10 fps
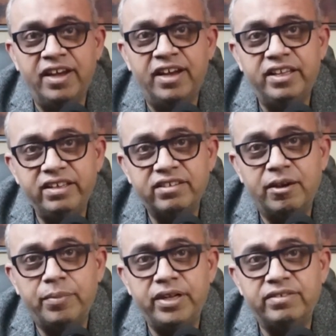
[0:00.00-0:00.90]
These
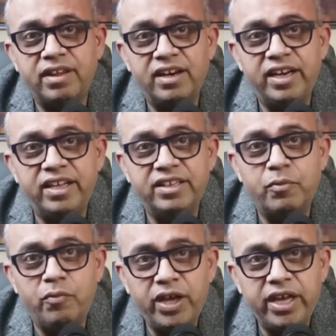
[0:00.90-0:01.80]
companies are leading the
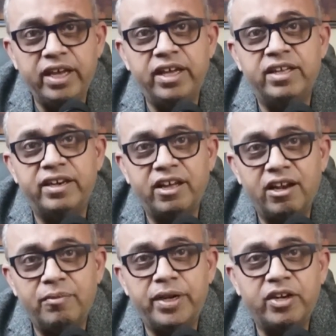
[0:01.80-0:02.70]
way in the
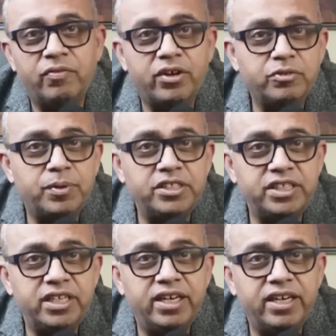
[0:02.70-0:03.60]
development of CRISPR gene editing